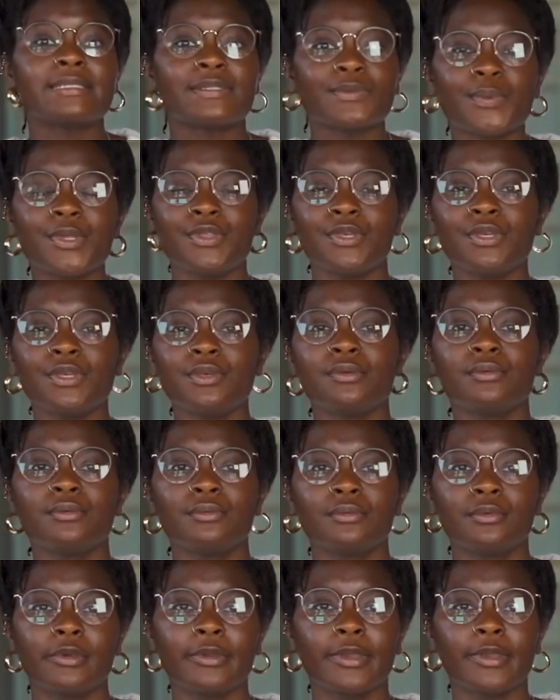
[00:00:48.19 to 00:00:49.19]
and business
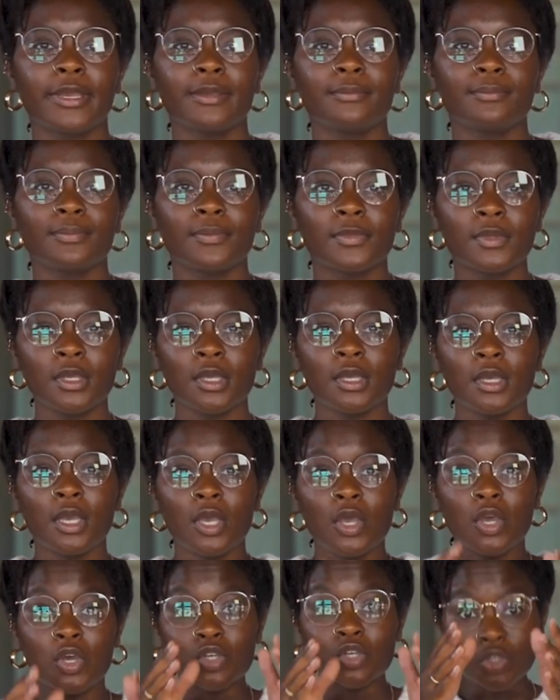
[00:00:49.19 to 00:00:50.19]
development, and I highly